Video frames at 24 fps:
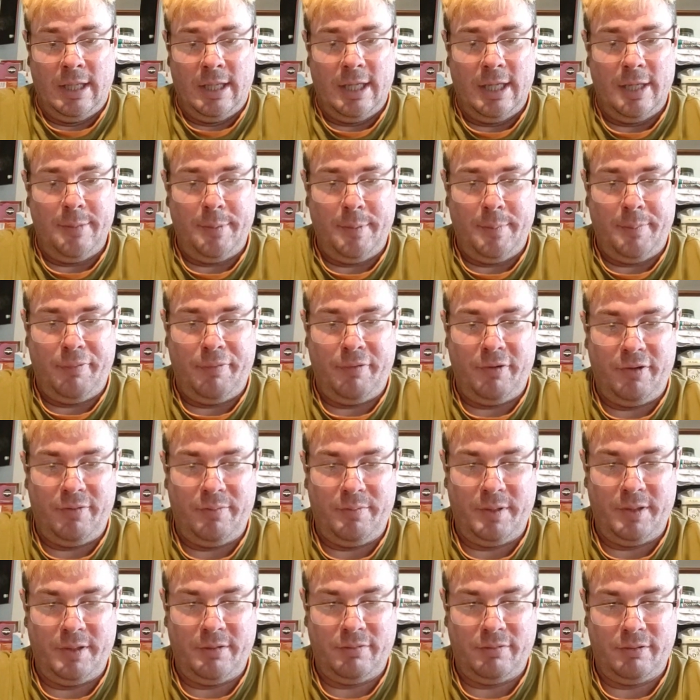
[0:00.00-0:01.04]
Help improve
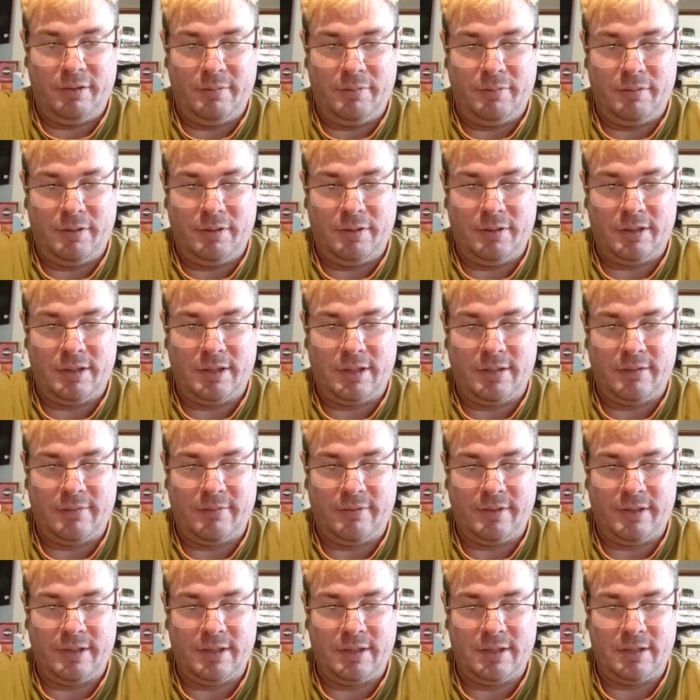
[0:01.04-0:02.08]
Motorola products and
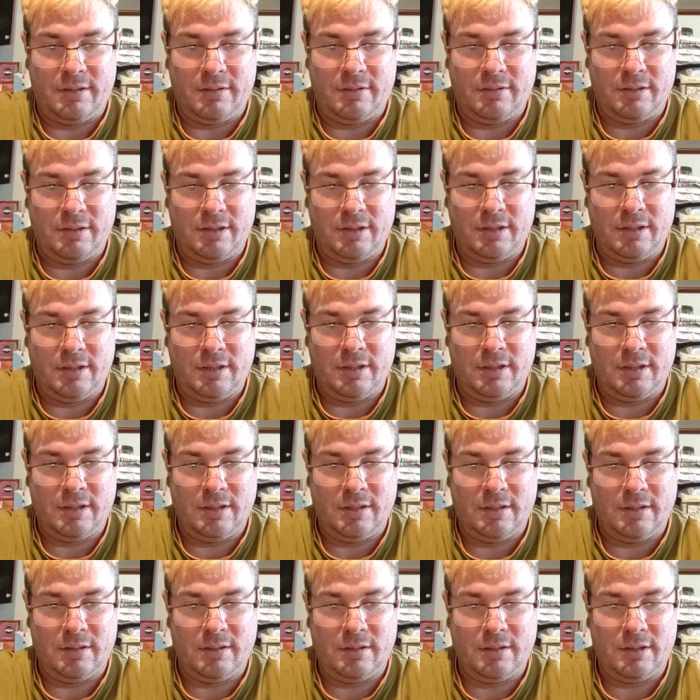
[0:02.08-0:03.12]
advanced
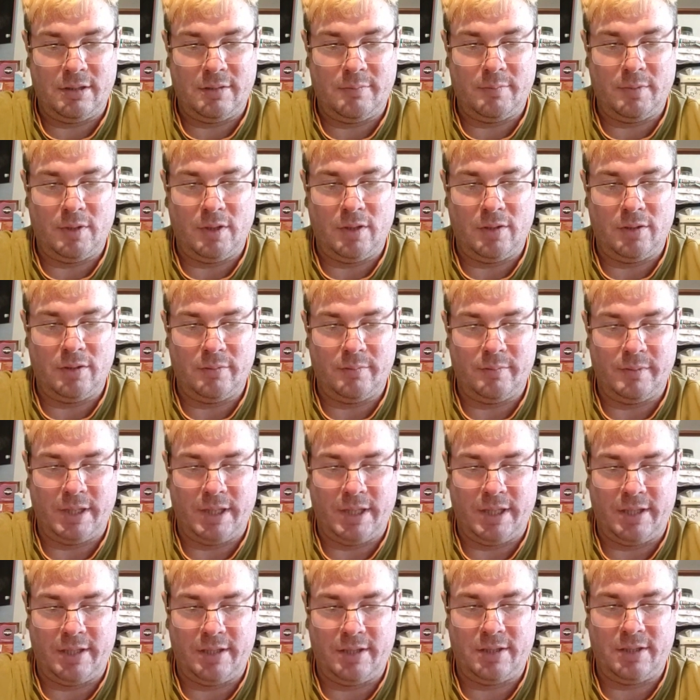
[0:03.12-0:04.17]
smart
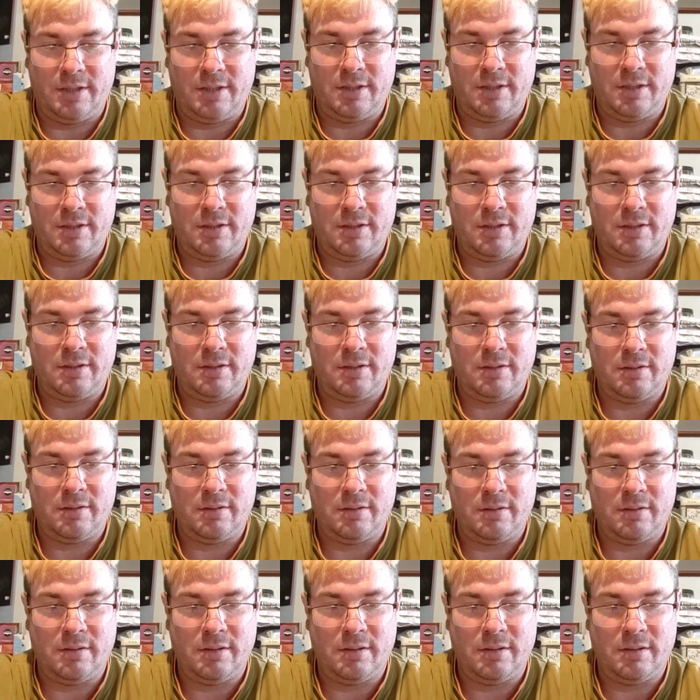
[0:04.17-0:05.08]
updates.